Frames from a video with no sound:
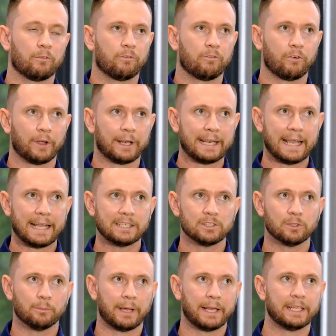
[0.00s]

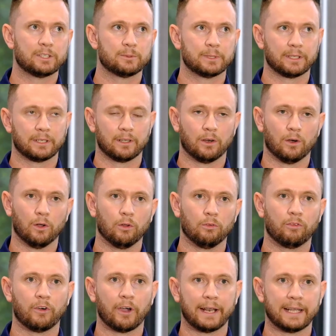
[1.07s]
financial management and the whole
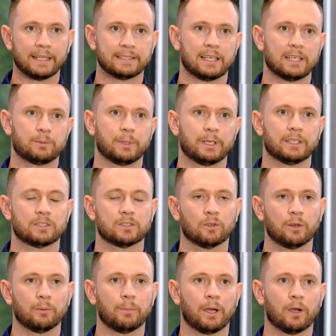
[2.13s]
finance aspect is
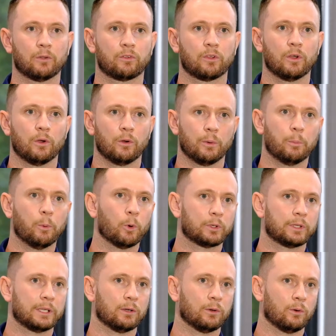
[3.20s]
not about
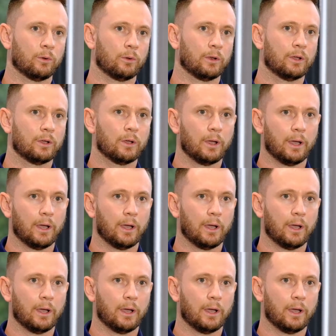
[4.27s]
reporting on